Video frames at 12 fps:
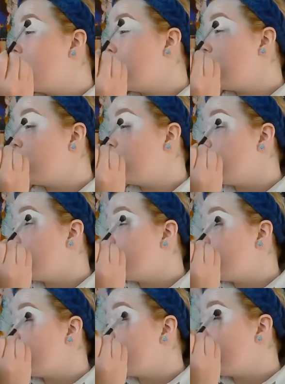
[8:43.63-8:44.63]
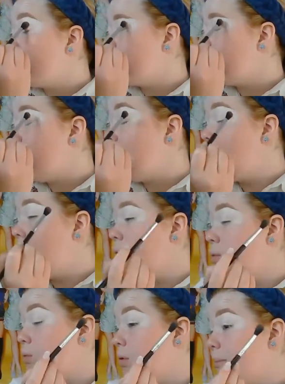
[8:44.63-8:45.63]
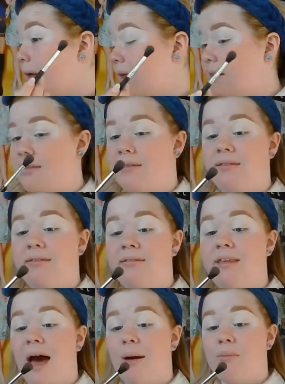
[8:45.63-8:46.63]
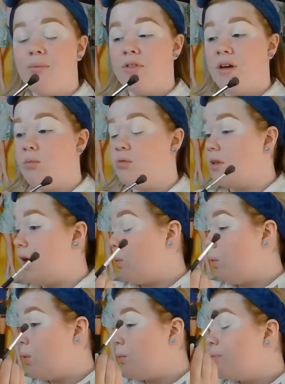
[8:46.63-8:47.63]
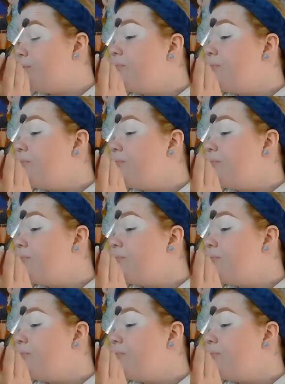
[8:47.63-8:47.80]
Ooh. Oh, I'm getting stabbed. That was like, whoa.